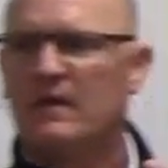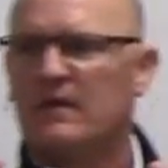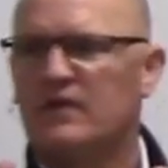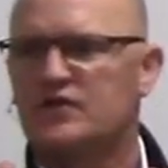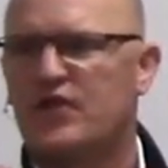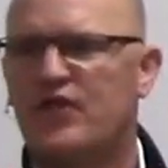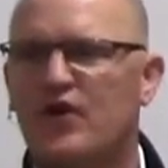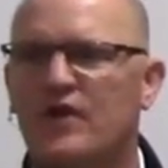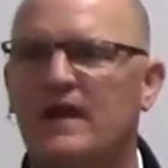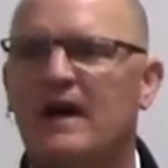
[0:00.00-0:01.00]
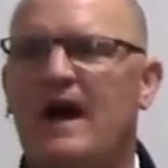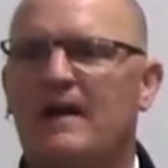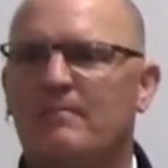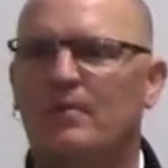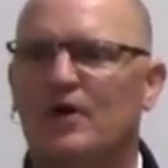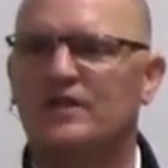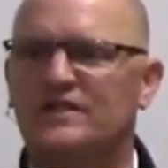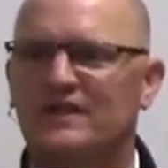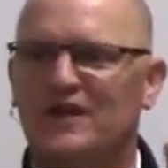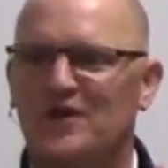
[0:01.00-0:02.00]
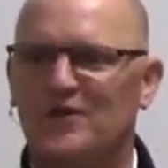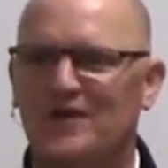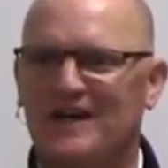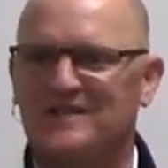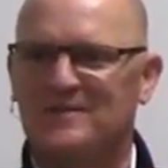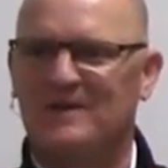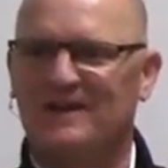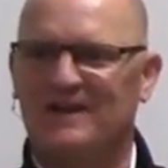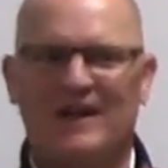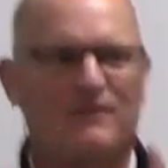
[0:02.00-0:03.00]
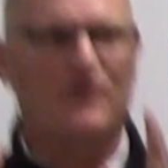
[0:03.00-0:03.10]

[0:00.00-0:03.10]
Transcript: There's 39 books in the Old Testament, and